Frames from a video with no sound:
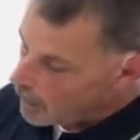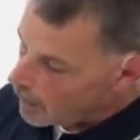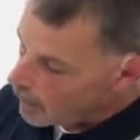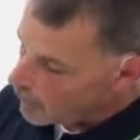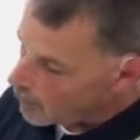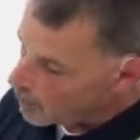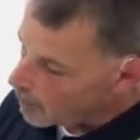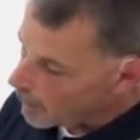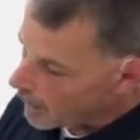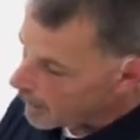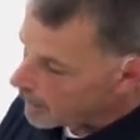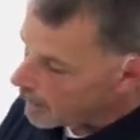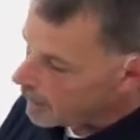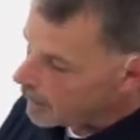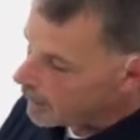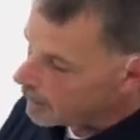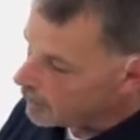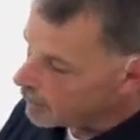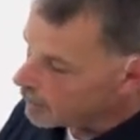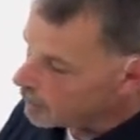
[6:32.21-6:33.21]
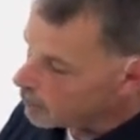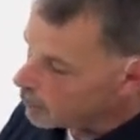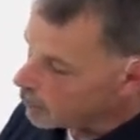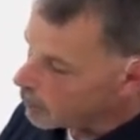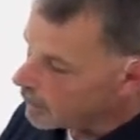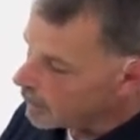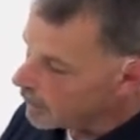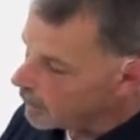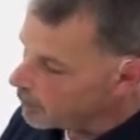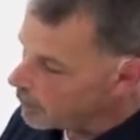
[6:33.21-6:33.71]
On the back here is a small
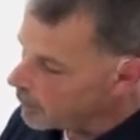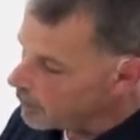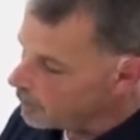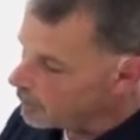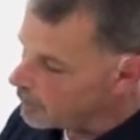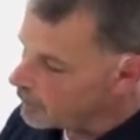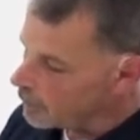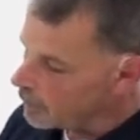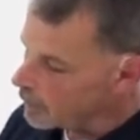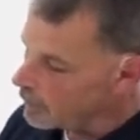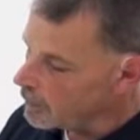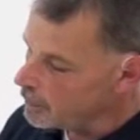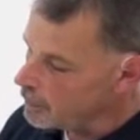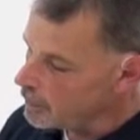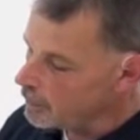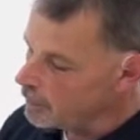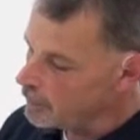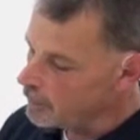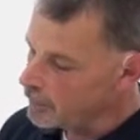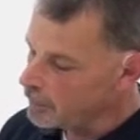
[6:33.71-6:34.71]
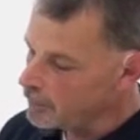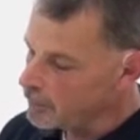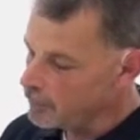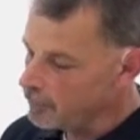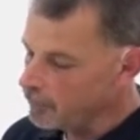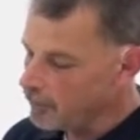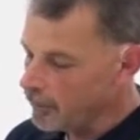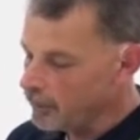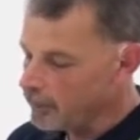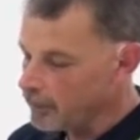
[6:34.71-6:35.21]
clip, so I can use this to
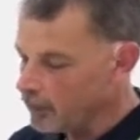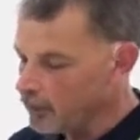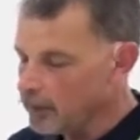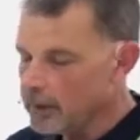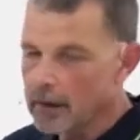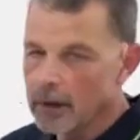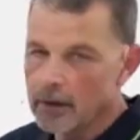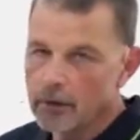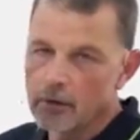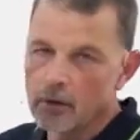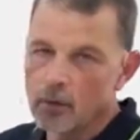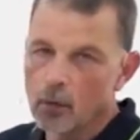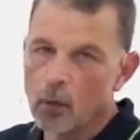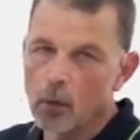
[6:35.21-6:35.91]
fix up against the